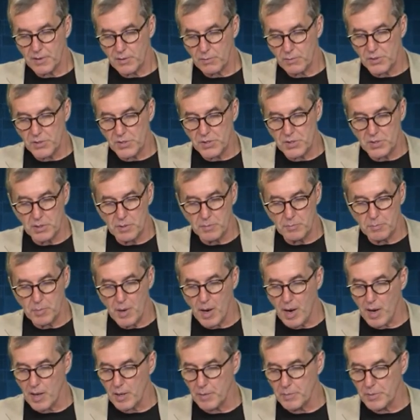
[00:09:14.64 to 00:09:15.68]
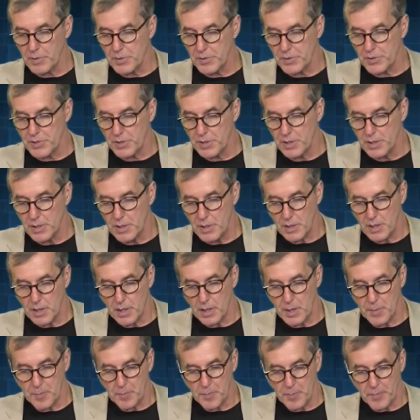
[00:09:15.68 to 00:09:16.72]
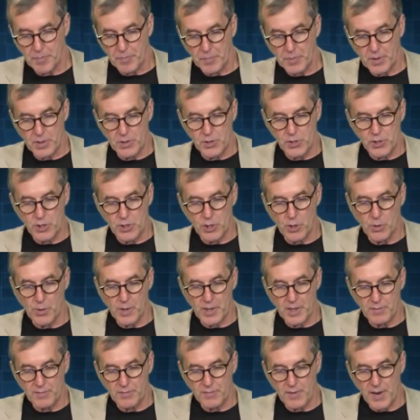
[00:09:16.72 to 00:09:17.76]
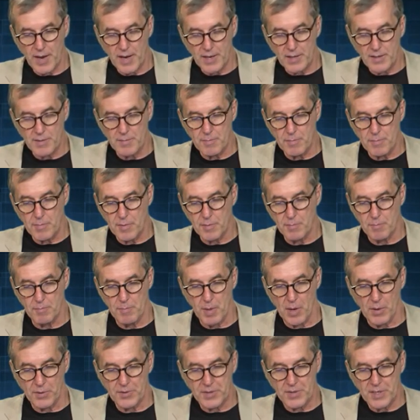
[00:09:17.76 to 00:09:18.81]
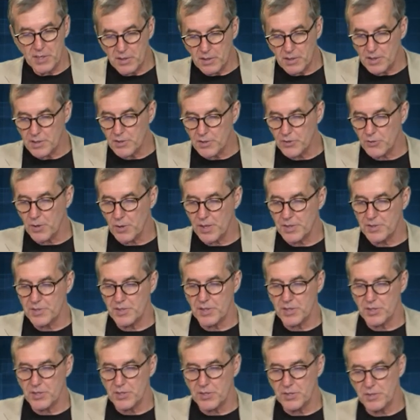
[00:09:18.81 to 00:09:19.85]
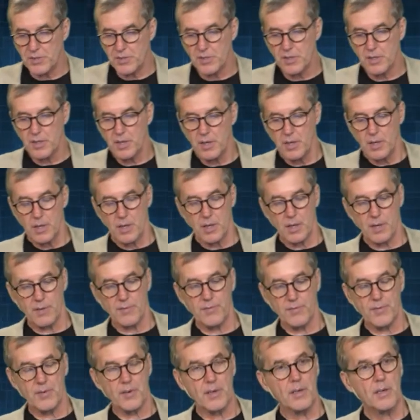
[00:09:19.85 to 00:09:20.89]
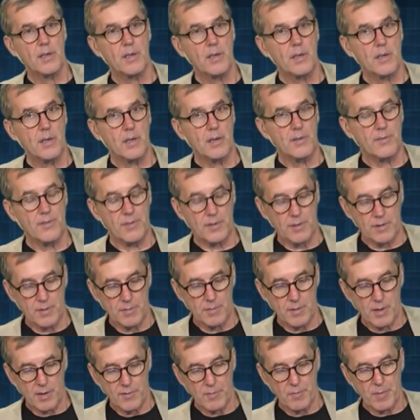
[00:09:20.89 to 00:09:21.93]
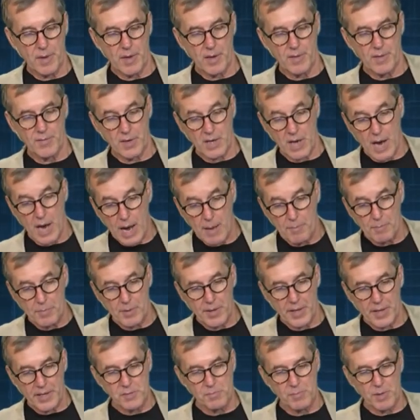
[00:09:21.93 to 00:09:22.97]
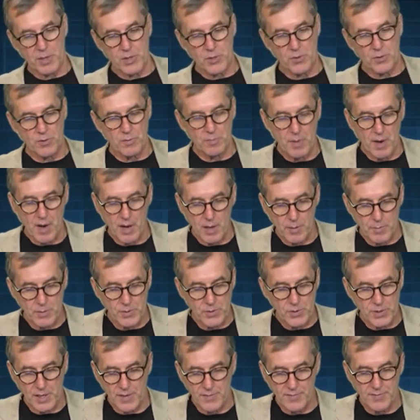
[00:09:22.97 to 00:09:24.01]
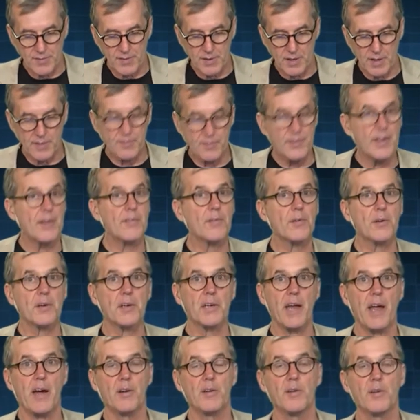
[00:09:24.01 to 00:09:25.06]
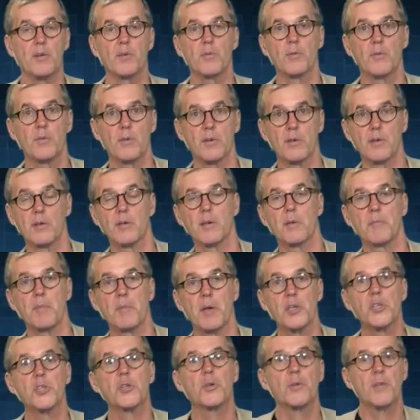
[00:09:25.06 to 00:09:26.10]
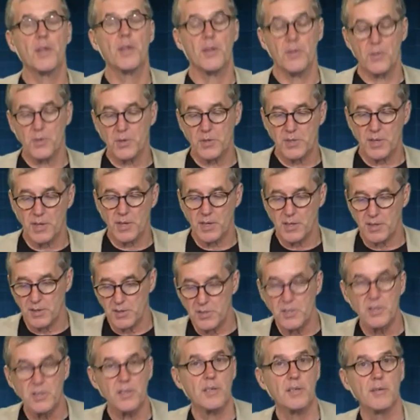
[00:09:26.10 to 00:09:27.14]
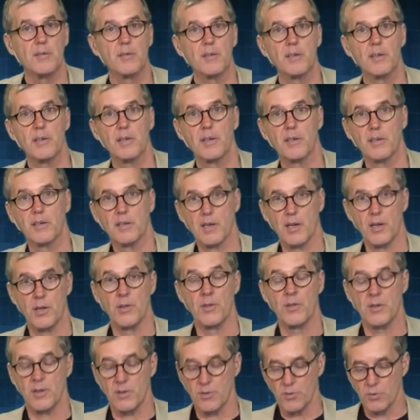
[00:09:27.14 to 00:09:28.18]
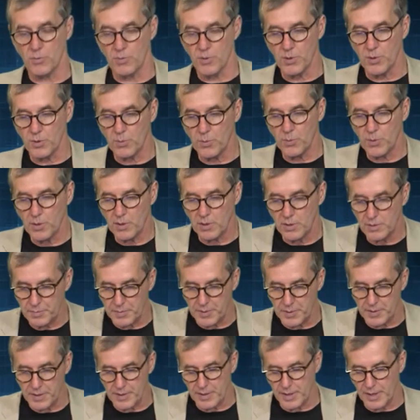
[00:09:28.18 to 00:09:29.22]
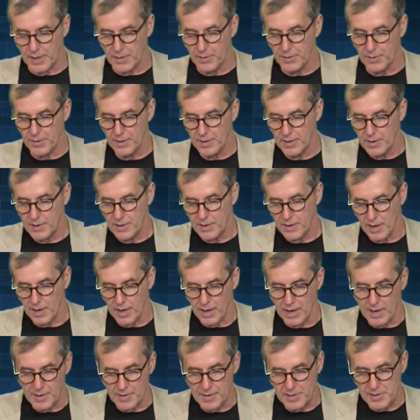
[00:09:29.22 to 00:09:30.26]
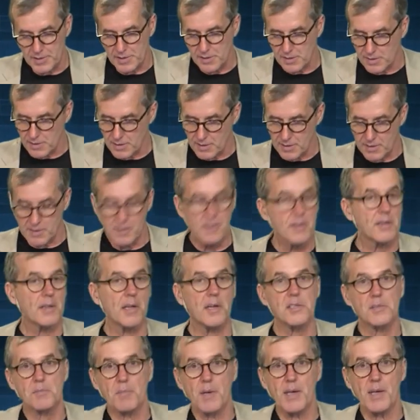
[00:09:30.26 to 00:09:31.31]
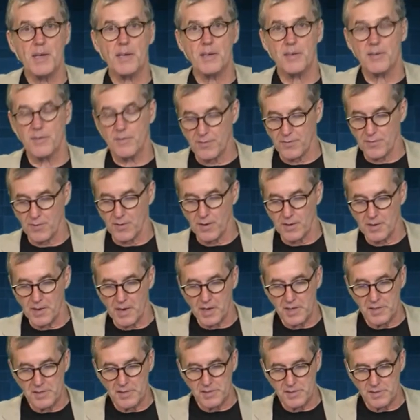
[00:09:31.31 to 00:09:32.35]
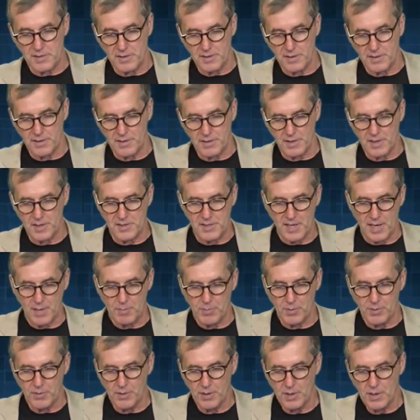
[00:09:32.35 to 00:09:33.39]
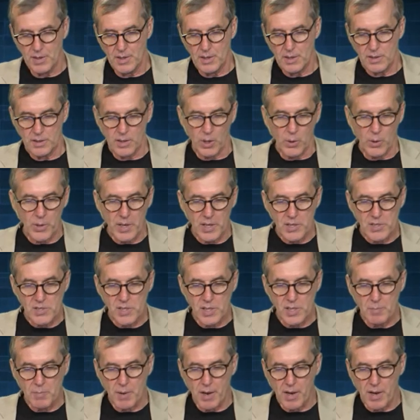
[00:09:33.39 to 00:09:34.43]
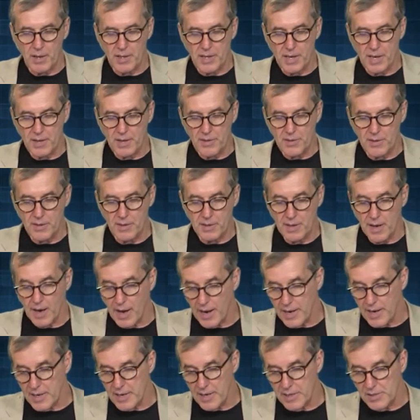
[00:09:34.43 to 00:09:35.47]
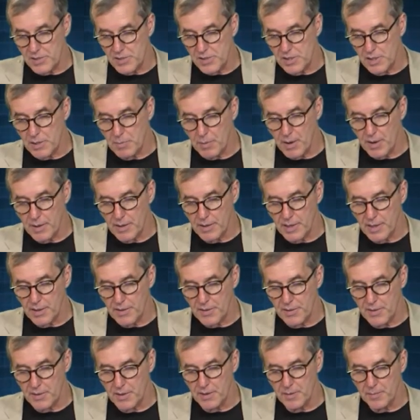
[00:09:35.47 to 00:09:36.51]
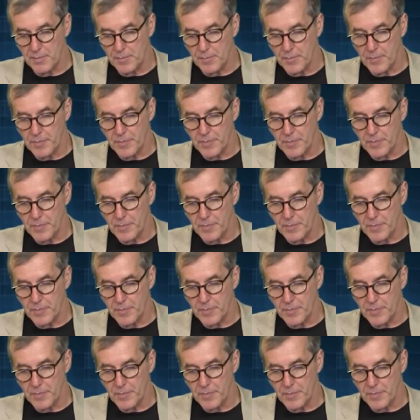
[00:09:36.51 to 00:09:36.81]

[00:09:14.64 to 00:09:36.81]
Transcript: crystalline polymers, showing in fact the melting transitions of a complex mixture of polymers. I've never encountered a mixture that looks like this in the real world, but it does make for a nice example. Low density polyethylene, high density polyethylene.